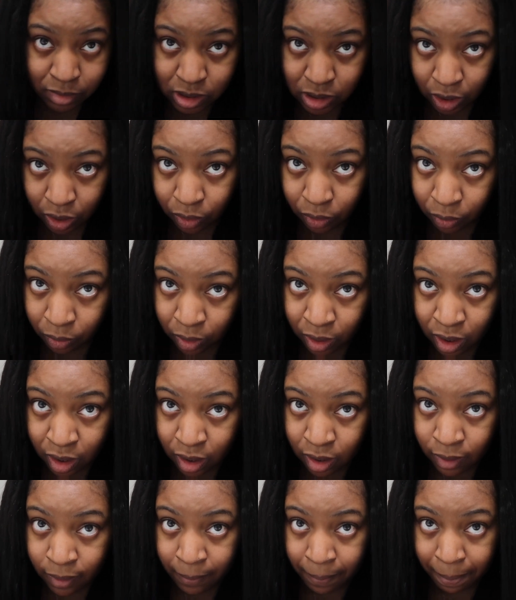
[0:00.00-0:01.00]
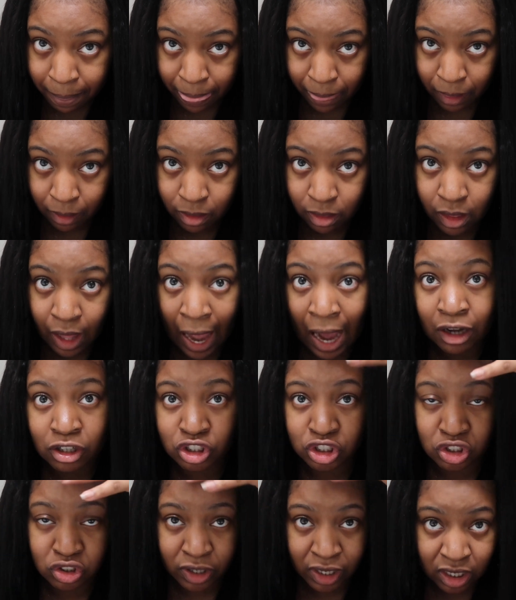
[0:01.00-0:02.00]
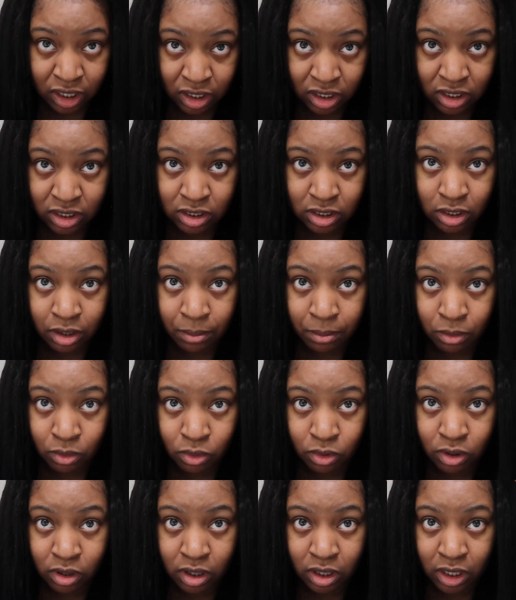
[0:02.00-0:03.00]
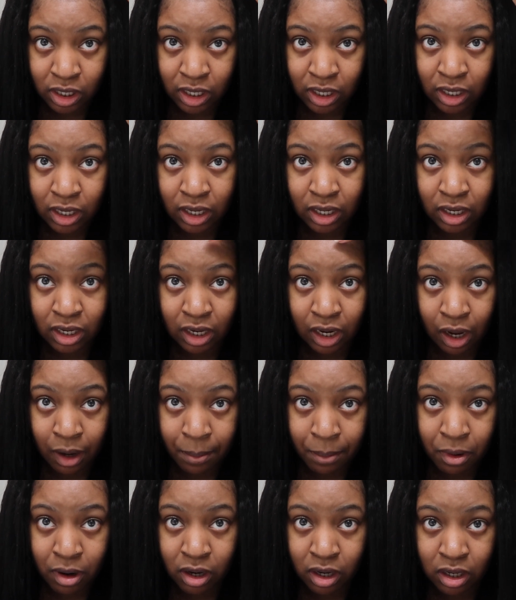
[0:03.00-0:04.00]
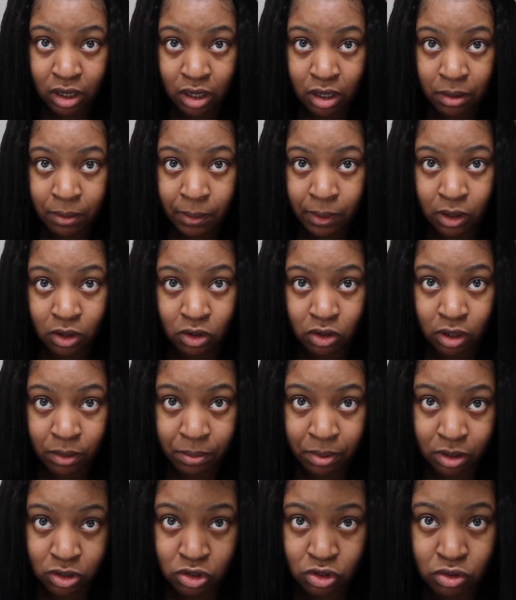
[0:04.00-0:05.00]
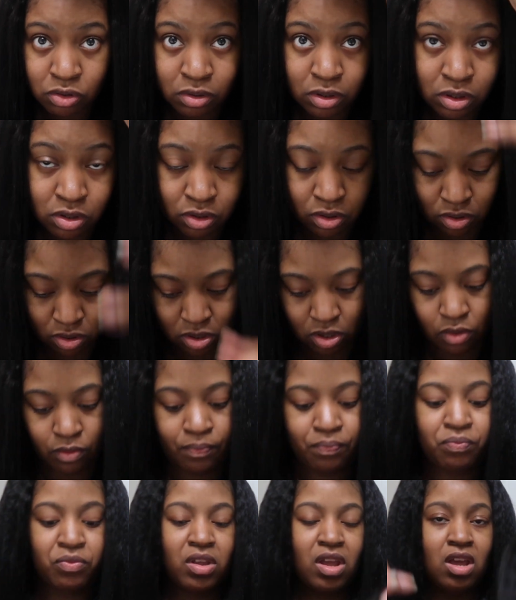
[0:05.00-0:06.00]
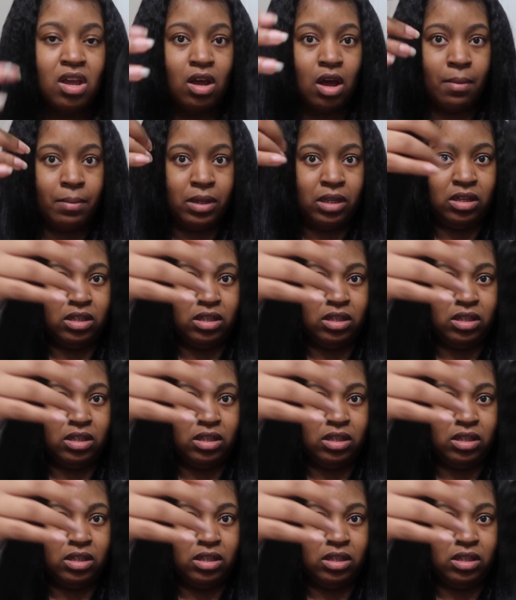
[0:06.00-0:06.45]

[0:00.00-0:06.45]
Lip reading: So I'll straighten this in the morning, and then I'll part it in the middle, then put 2 into, so I'm gonna